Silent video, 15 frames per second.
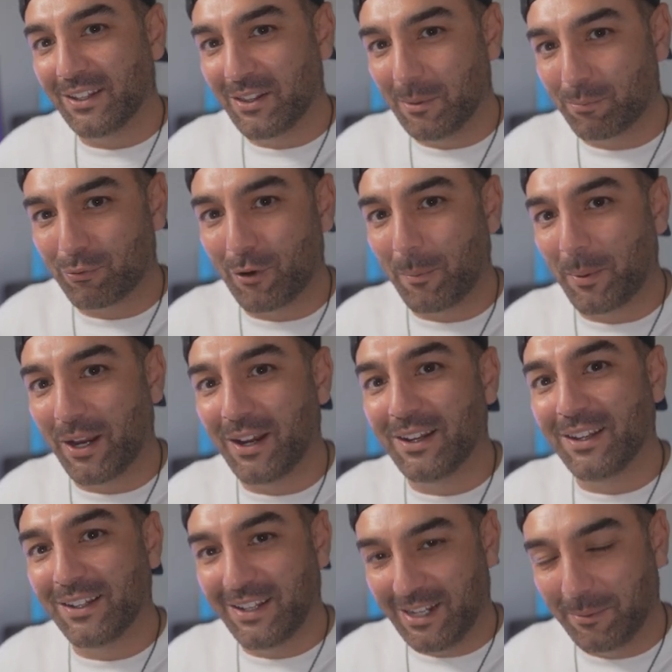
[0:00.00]
the proper
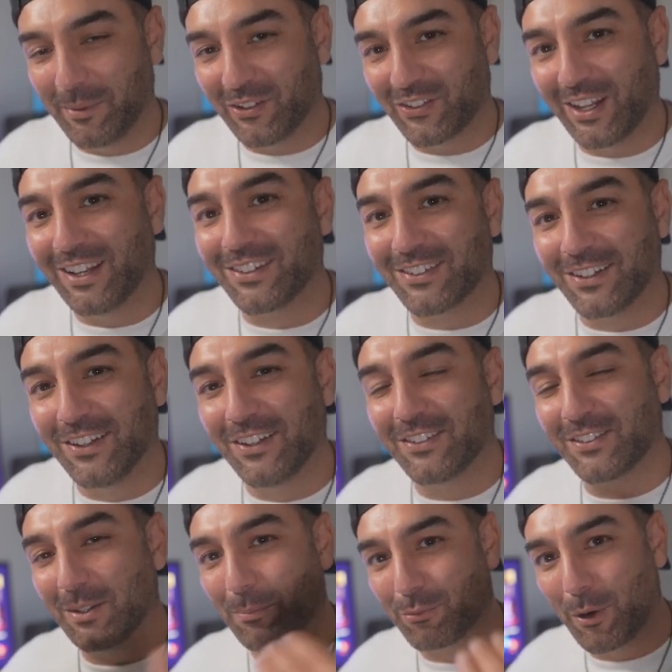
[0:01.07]
image
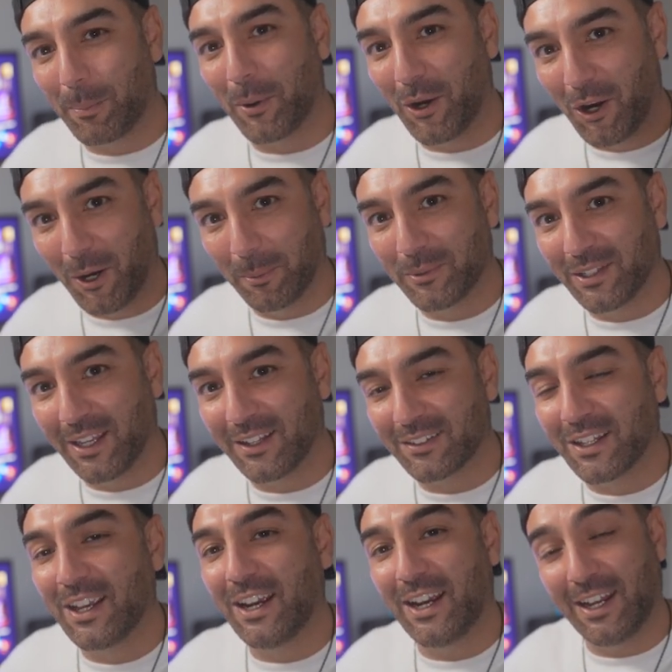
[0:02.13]
sensors, the proper optics,
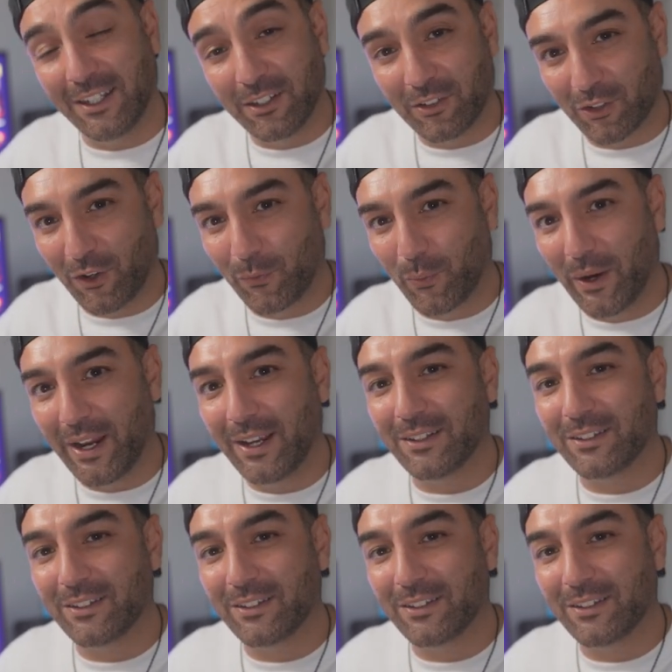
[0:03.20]
and the software